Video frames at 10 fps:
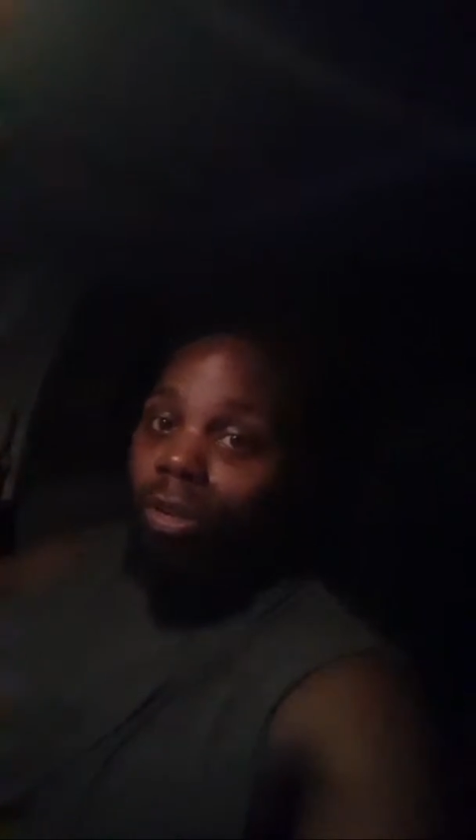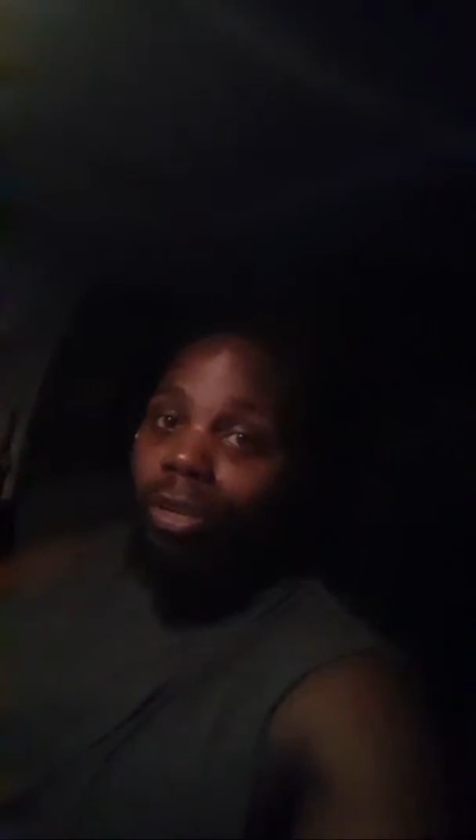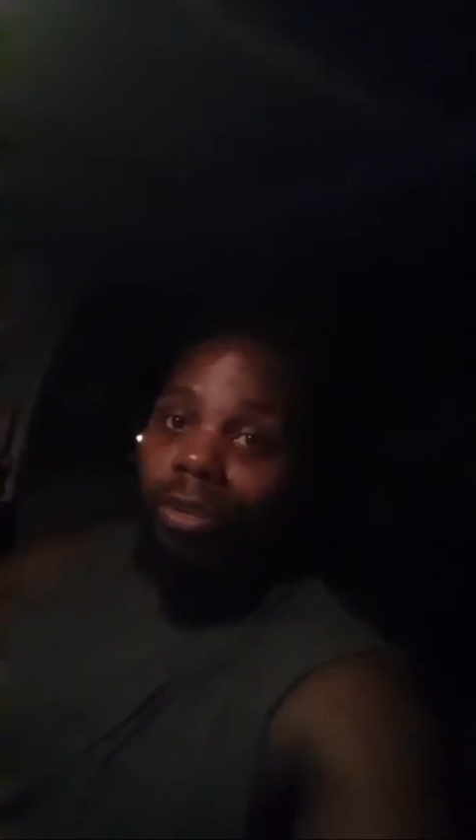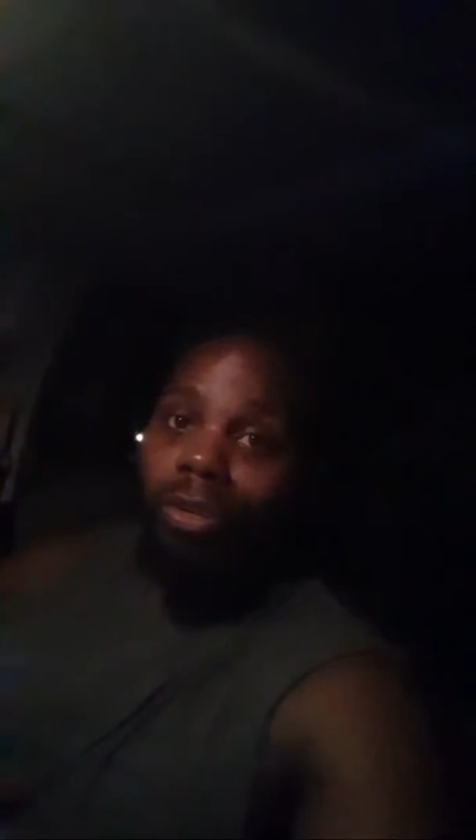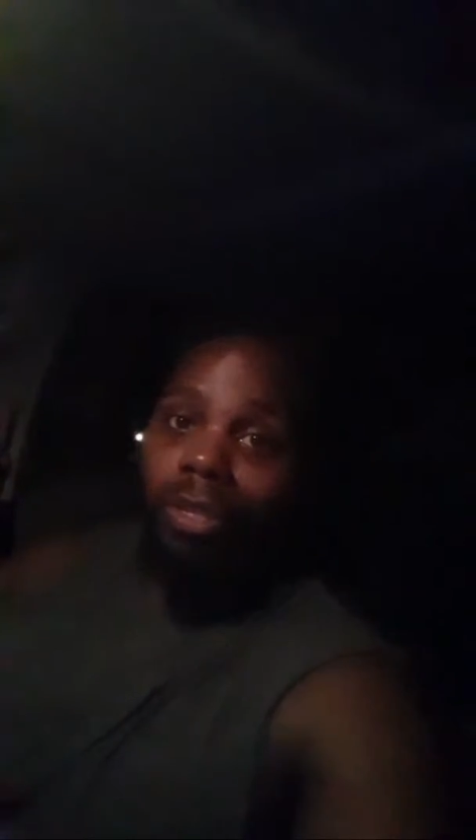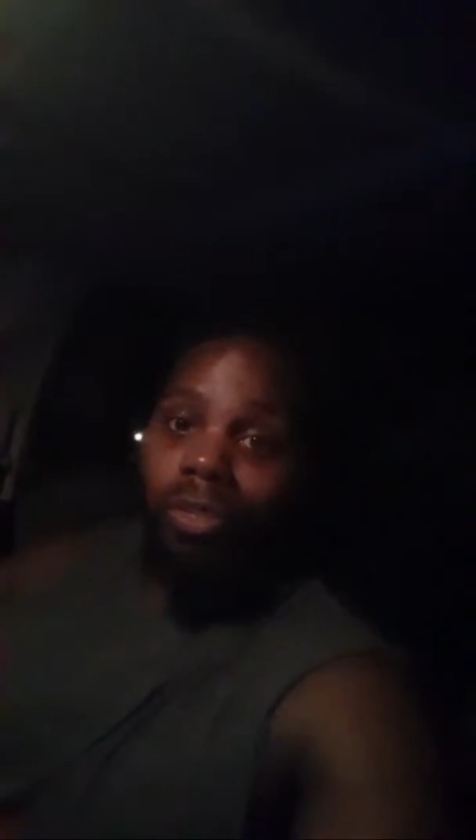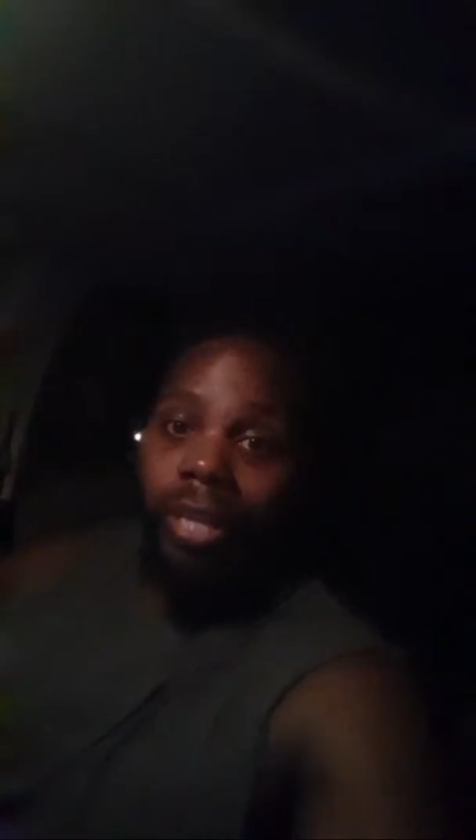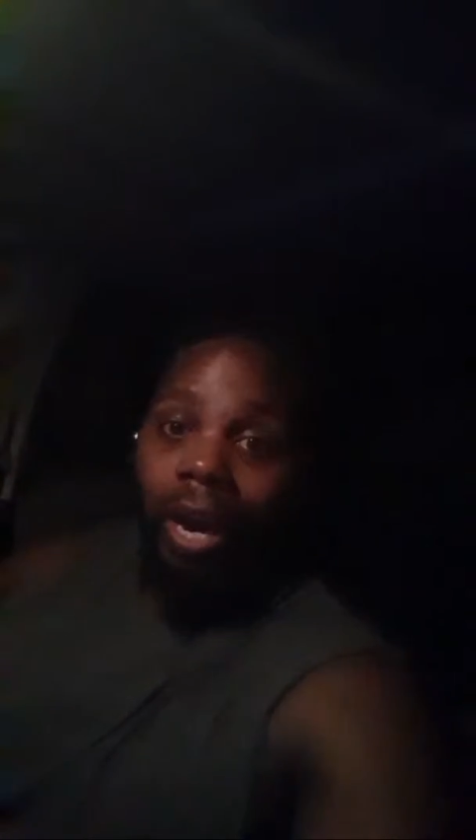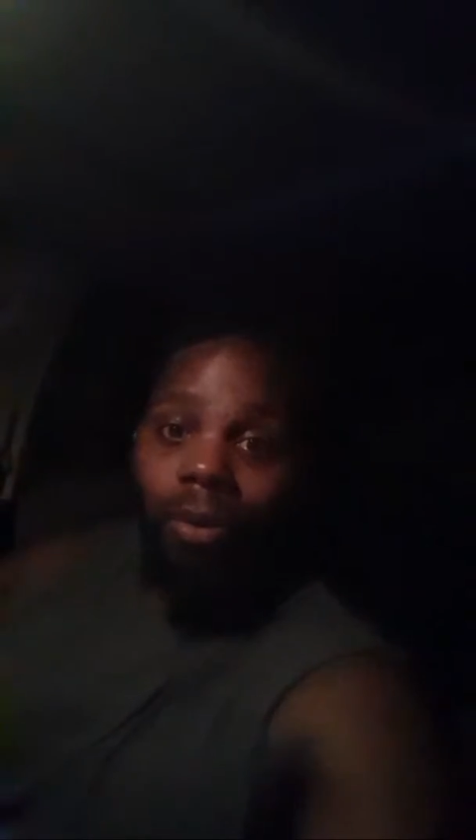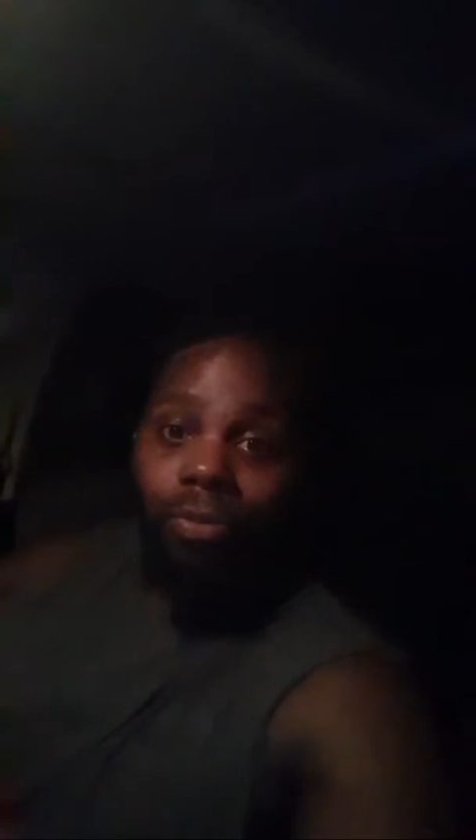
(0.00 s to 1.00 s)
it
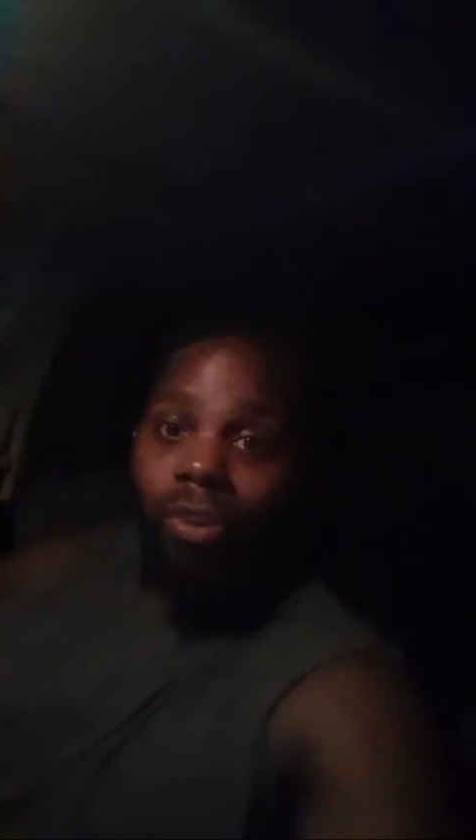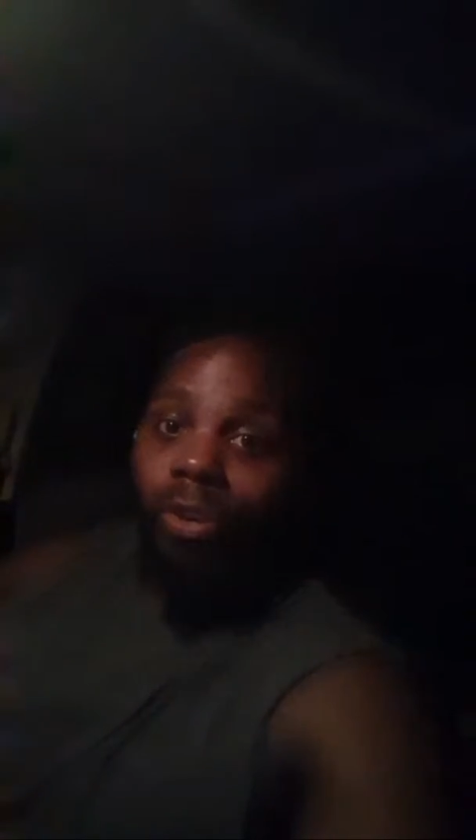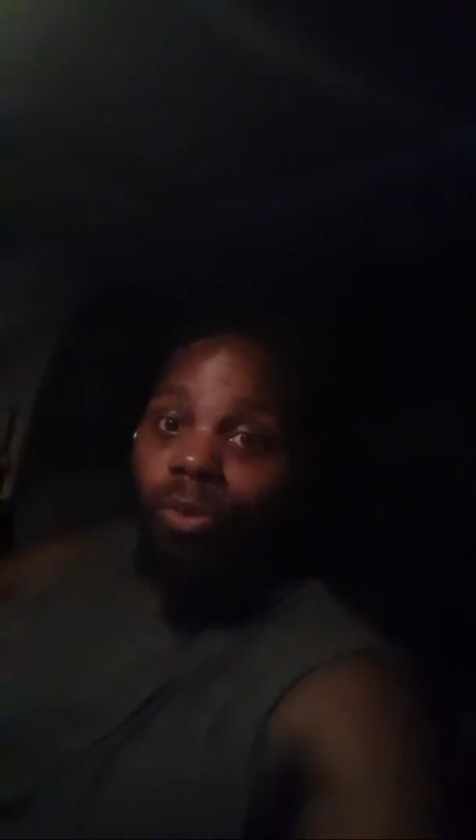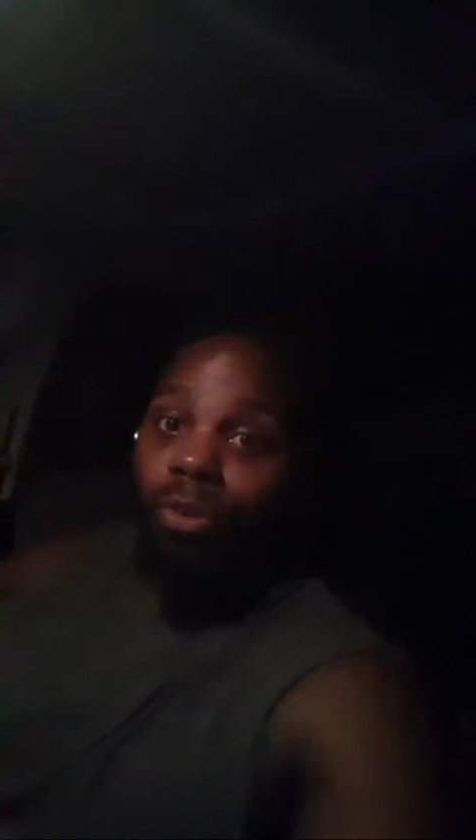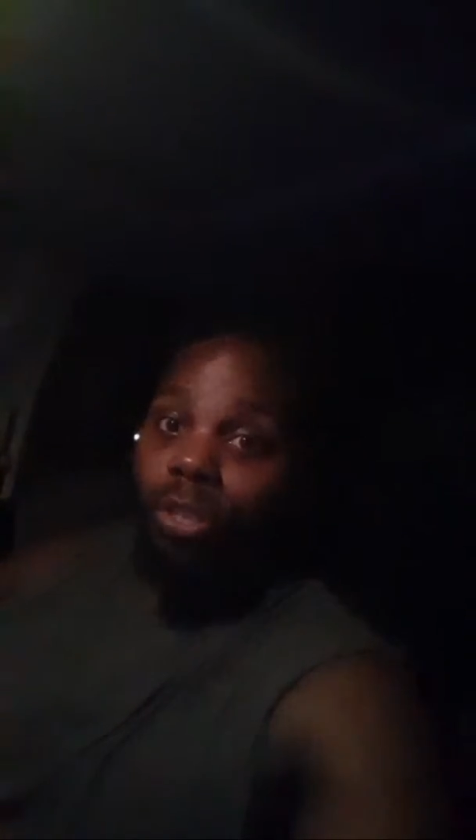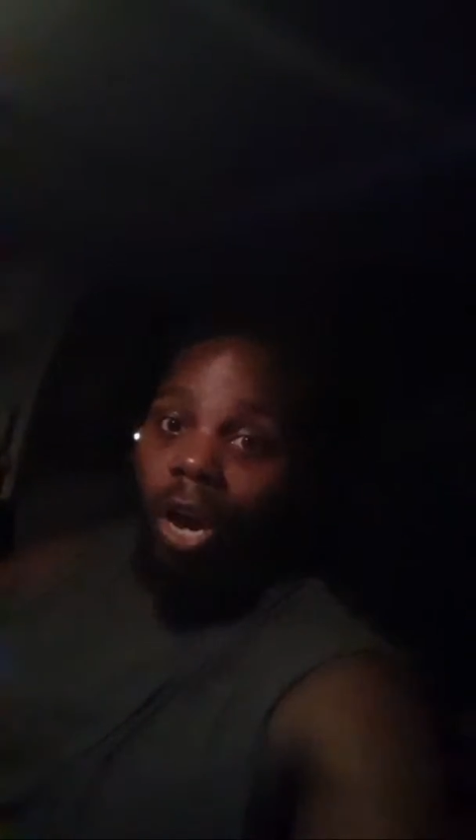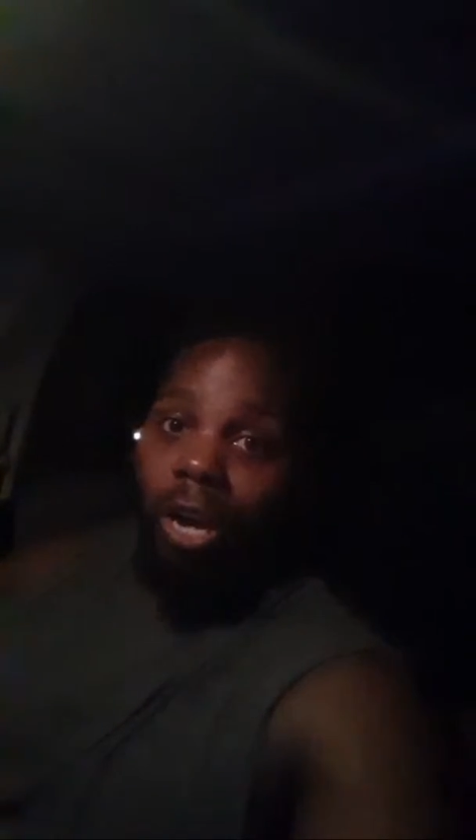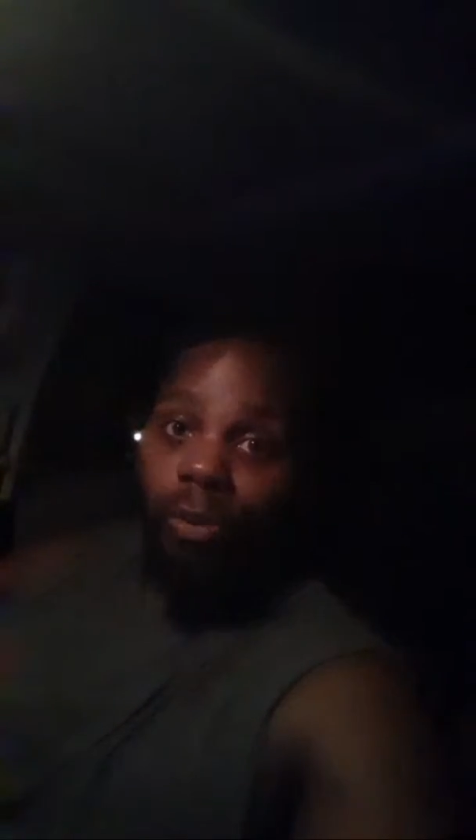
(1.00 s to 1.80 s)
yourself and you start